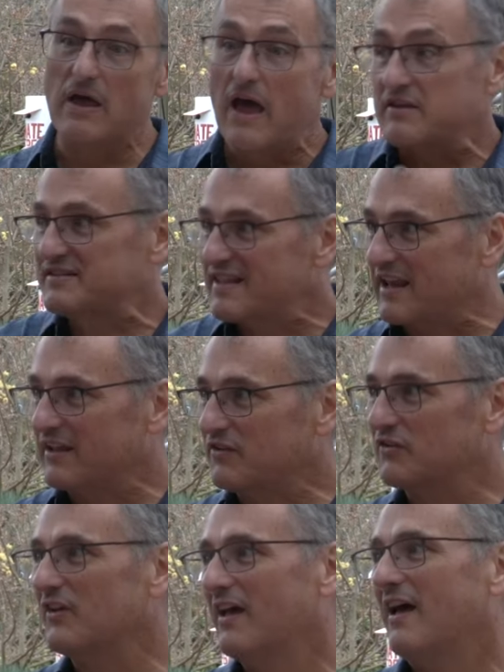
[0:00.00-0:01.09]

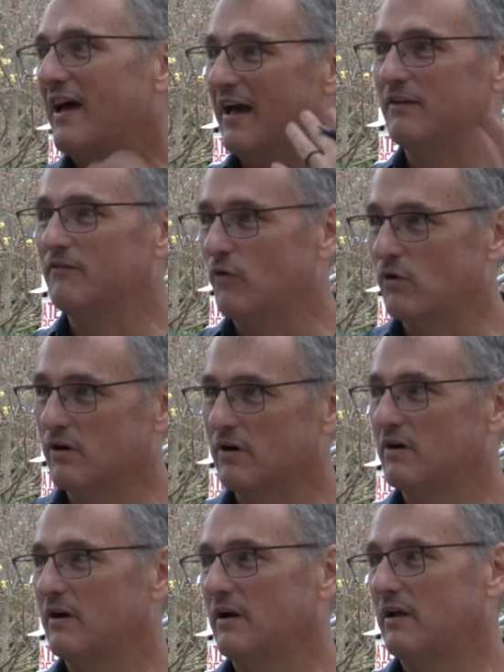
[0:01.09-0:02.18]
aesthetics, mm -hmm. and
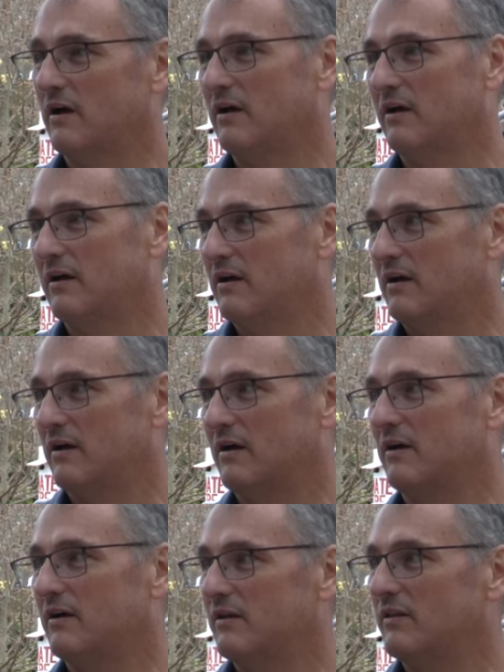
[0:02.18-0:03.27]
for uh,
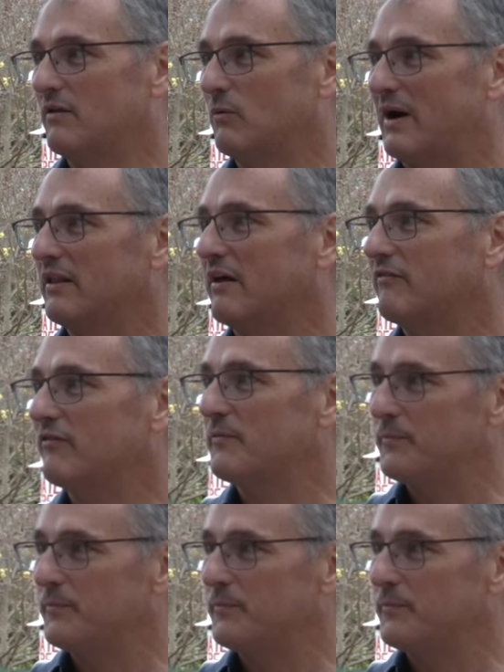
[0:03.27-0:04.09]
uh, yeah. wildlife.